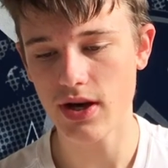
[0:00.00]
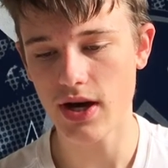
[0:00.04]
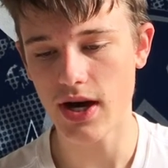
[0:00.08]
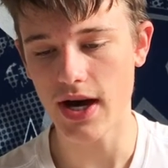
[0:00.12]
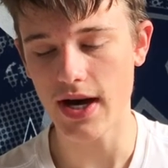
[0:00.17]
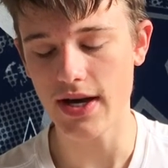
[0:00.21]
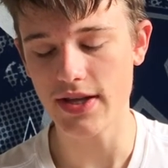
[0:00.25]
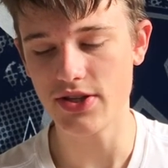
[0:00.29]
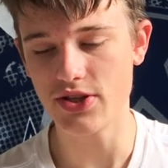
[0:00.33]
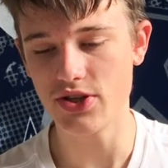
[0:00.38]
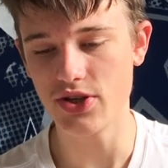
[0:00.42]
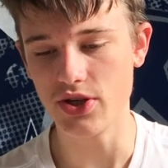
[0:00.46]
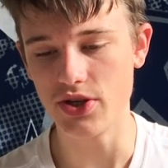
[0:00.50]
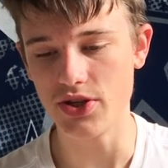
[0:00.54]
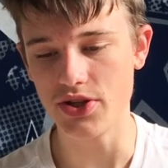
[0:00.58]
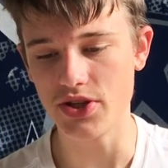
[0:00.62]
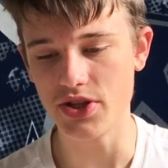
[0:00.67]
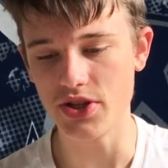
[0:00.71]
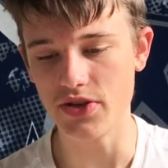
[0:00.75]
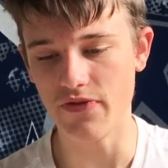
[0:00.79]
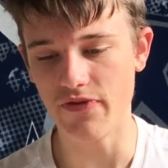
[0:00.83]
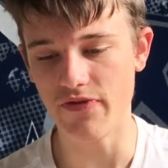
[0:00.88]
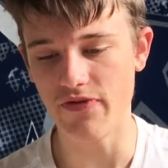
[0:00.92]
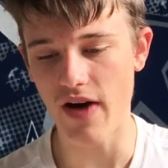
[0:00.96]
I
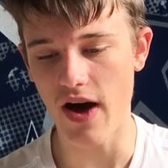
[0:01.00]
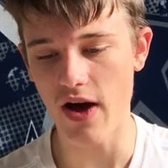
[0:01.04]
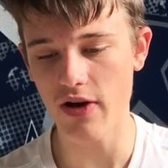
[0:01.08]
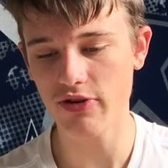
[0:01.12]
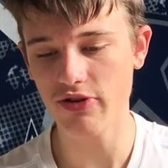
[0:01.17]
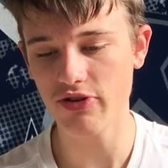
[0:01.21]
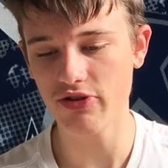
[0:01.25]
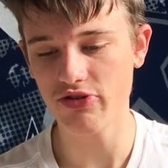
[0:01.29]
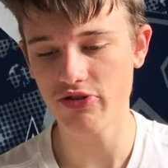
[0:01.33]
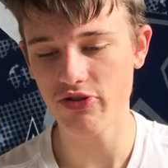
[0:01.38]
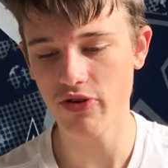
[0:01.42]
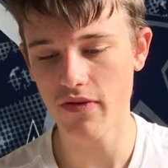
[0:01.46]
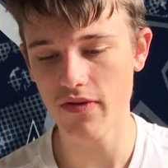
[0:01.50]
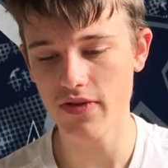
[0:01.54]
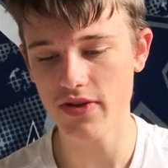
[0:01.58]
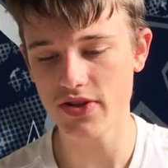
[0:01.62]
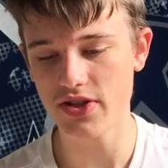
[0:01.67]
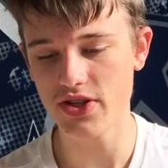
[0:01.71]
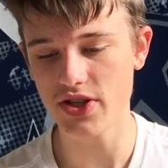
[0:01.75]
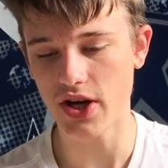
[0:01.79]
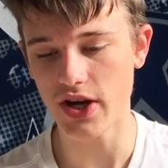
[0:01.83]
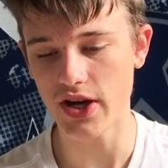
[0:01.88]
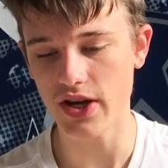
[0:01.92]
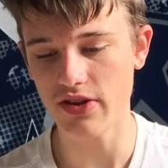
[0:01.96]
took the Falcons over the
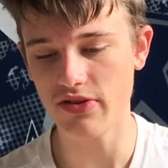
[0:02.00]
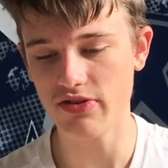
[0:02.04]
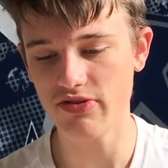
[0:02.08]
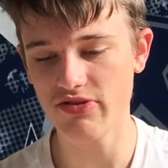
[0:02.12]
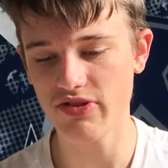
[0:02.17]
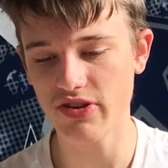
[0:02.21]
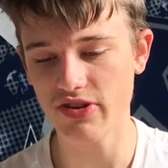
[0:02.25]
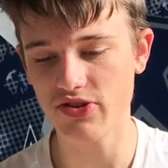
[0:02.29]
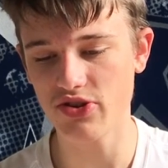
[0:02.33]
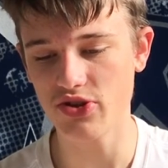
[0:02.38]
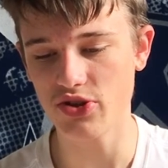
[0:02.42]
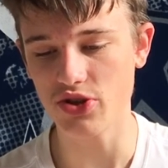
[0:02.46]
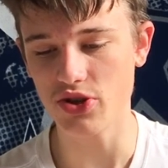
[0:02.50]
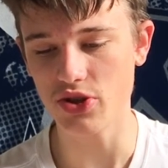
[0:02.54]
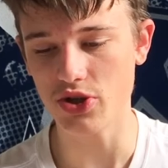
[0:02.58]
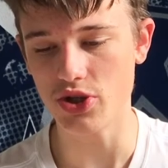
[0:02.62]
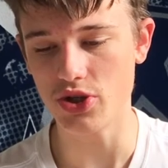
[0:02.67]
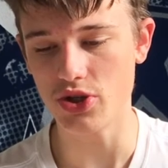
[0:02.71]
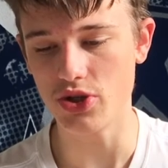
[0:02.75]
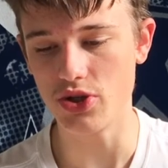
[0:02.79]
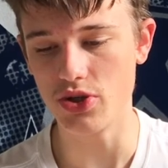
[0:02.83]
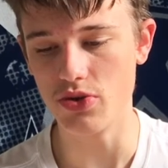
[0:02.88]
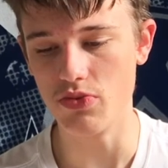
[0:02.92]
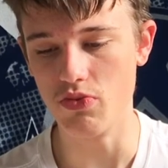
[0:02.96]
Titans. I took the
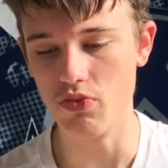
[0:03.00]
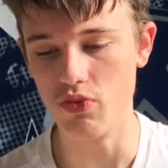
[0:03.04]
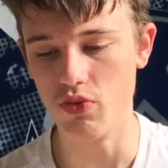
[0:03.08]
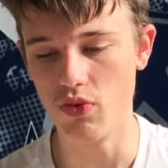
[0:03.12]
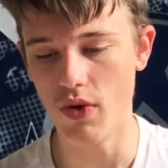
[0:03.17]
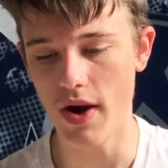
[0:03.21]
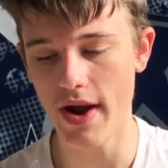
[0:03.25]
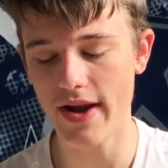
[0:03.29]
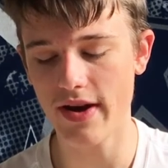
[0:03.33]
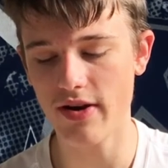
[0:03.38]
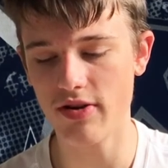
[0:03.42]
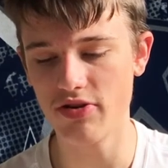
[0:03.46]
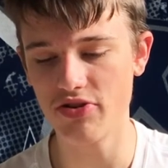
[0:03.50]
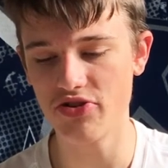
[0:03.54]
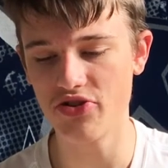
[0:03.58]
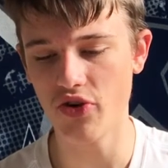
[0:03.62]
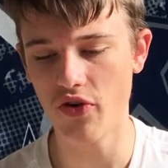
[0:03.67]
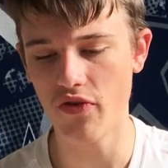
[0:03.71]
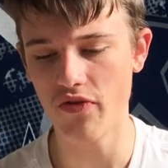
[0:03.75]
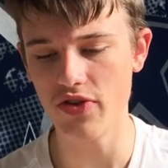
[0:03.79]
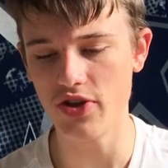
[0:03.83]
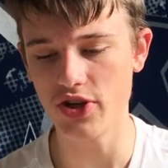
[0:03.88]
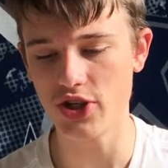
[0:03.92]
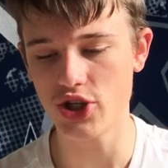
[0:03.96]
Raiders
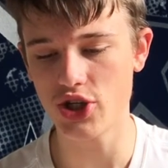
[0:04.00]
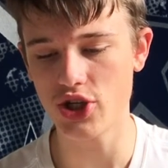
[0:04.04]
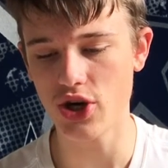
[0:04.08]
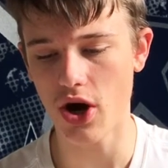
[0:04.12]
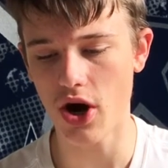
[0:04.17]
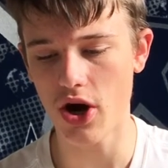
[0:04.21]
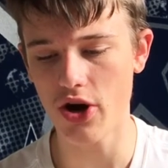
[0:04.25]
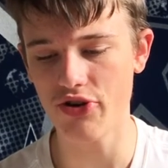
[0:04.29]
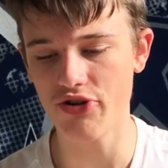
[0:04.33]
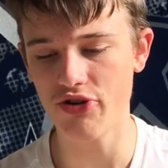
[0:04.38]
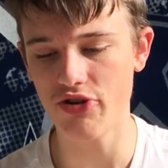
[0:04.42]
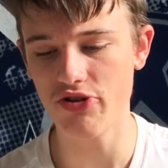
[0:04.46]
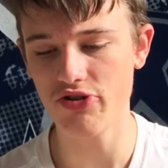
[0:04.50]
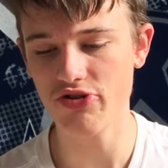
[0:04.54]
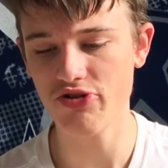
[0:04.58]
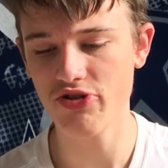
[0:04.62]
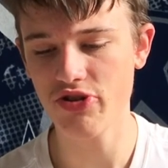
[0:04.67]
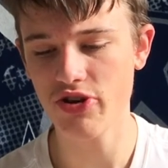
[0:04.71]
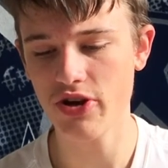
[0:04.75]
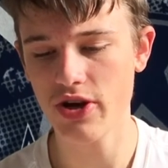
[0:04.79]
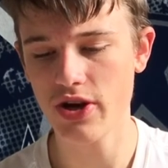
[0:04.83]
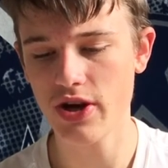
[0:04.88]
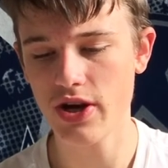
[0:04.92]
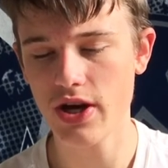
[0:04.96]
over the Chargers.
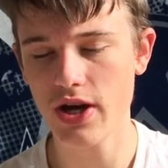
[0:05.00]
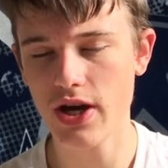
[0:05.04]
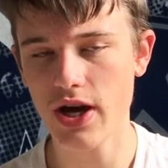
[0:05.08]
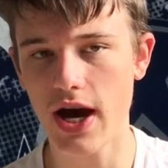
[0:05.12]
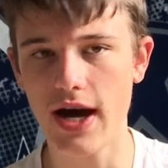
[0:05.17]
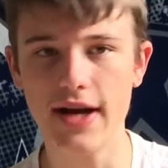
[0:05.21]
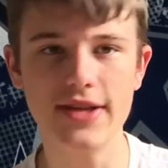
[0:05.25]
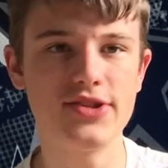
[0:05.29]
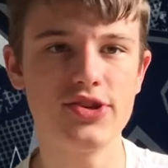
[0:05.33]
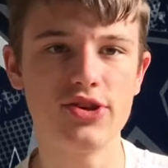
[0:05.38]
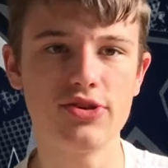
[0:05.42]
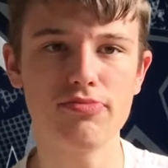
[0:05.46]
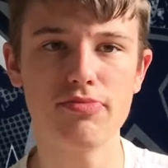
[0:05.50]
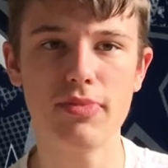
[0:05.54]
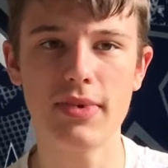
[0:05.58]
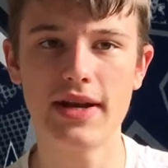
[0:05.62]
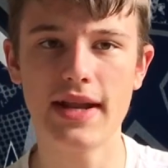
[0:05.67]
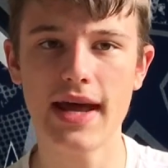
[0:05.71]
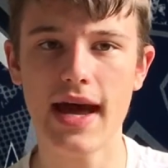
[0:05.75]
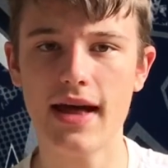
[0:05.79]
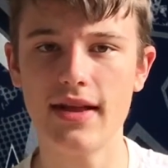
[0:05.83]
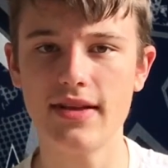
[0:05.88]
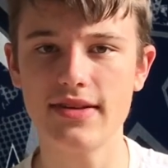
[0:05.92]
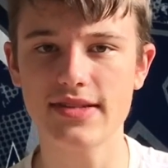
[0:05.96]
I took my
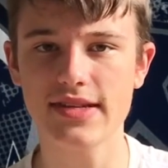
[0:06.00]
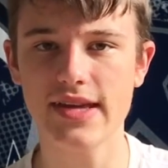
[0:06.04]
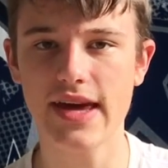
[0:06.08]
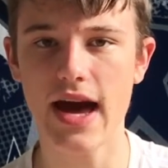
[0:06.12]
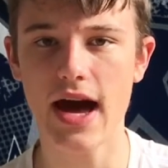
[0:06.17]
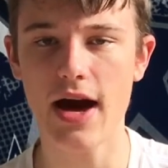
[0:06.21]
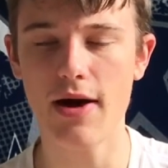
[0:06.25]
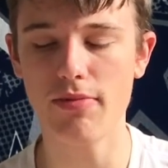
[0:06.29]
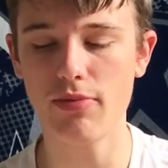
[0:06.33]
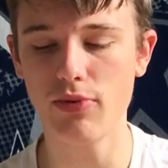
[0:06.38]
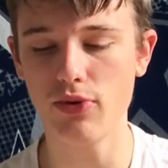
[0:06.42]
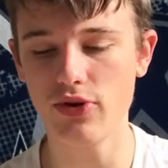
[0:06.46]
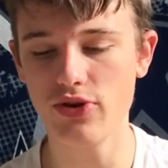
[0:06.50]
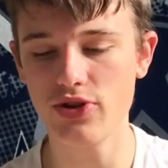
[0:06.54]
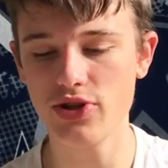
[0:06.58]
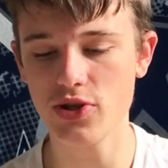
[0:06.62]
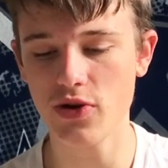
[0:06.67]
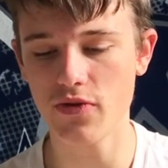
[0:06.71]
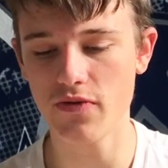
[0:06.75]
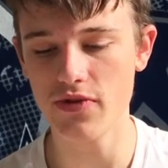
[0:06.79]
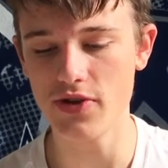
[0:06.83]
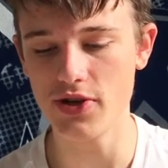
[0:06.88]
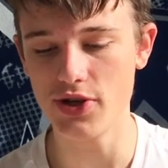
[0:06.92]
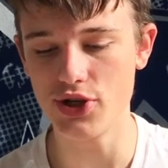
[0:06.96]
Dallas Cowboys
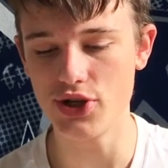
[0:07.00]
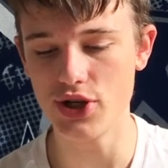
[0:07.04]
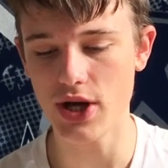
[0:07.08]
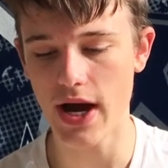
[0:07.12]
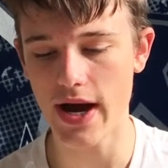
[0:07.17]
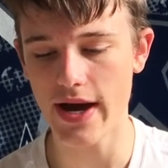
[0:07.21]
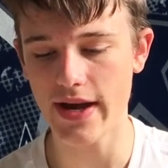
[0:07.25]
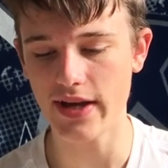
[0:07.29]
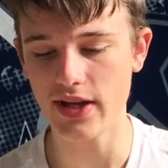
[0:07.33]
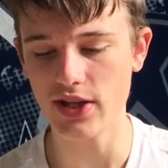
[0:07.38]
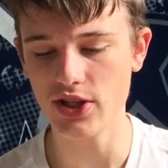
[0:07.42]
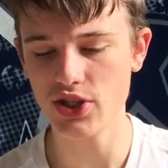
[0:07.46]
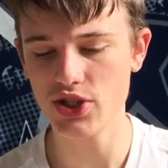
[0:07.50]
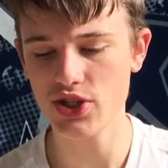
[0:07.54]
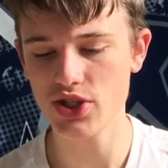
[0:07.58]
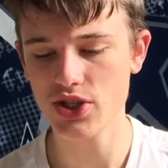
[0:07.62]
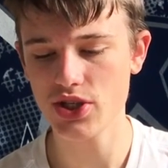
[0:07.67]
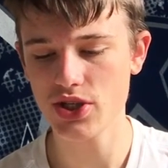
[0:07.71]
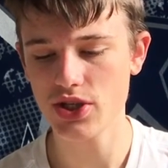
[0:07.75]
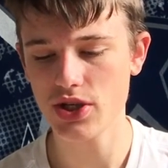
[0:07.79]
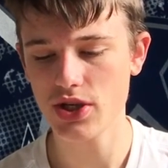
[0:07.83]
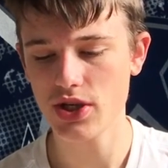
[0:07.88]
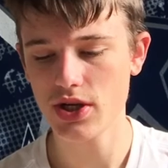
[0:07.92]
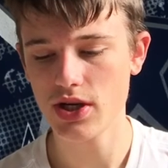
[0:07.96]
over the Giants.
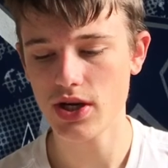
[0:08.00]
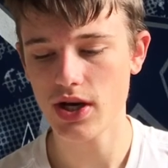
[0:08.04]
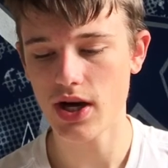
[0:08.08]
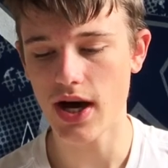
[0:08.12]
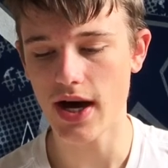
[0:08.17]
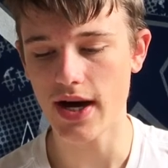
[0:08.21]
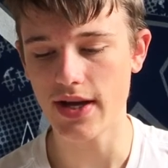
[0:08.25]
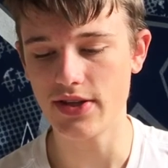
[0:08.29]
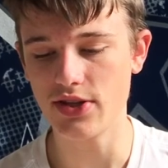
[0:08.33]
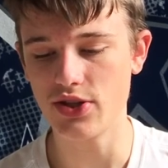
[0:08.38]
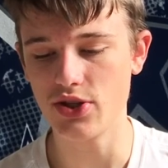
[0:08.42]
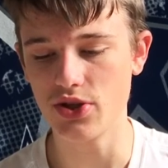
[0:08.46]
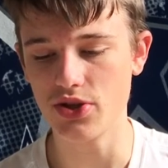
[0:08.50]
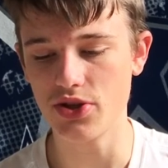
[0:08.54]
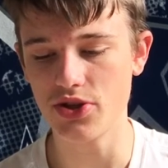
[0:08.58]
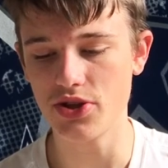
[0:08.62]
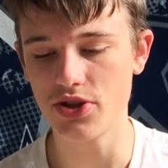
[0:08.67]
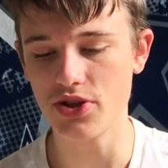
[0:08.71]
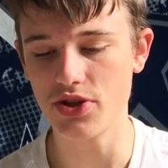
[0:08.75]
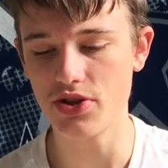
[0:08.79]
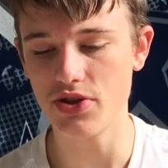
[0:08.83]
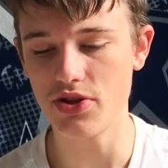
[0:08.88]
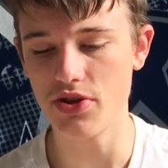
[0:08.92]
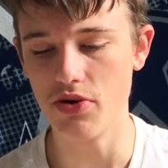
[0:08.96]
I took
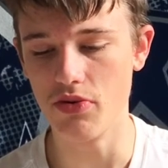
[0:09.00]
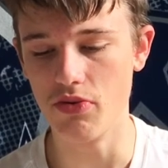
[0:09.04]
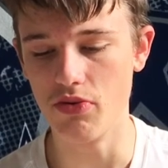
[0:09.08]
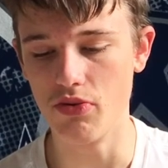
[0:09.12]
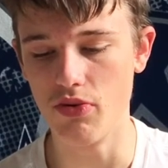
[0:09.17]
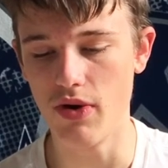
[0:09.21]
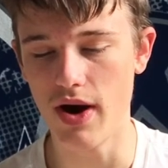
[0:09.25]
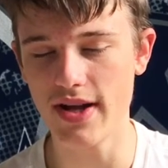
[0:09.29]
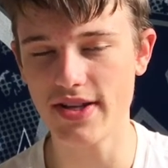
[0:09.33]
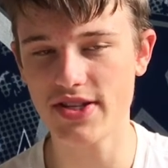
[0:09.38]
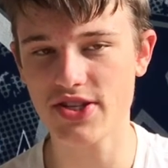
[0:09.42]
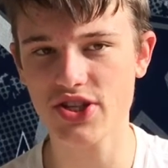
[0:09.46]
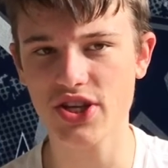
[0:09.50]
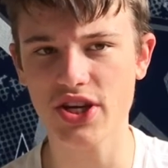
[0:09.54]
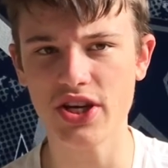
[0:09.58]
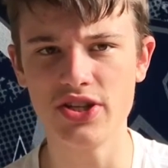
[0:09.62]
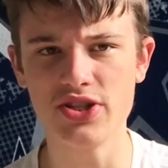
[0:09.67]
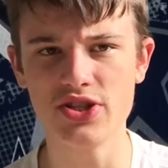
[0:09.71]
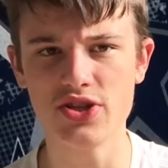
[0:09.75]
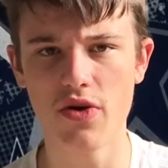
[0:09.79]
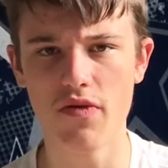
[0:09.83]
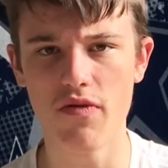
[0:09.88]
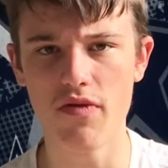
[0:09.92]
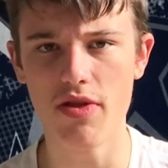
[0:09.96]
the
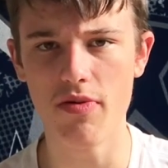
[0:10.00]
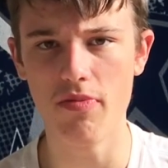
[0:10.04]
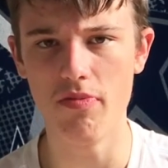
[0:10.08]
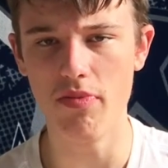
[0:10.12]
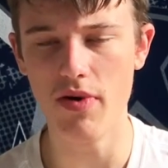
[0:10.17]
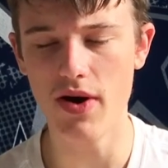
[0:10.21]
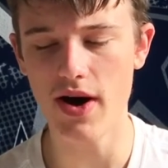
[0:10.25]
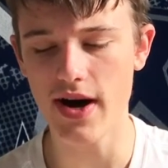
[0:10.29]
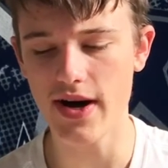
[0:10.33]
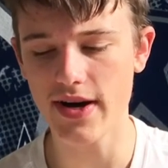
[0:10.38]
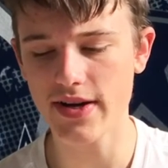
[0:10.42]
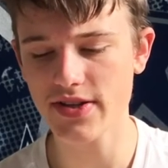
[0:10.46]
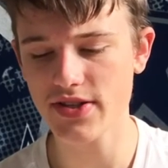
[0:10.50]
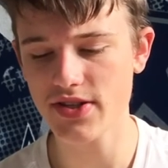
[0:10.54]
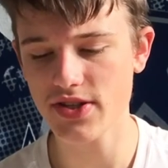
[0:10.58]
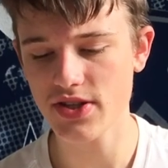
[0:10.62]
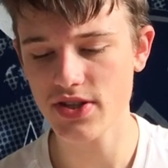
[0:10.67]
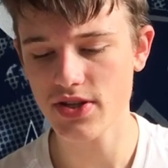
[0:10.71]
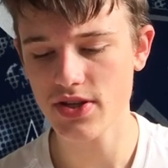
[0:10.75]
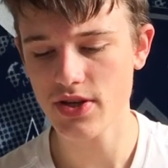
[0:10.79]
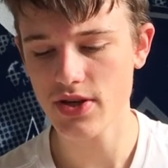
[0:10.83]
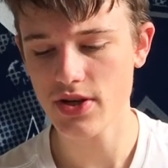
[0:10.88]
Redskins over the Bucks.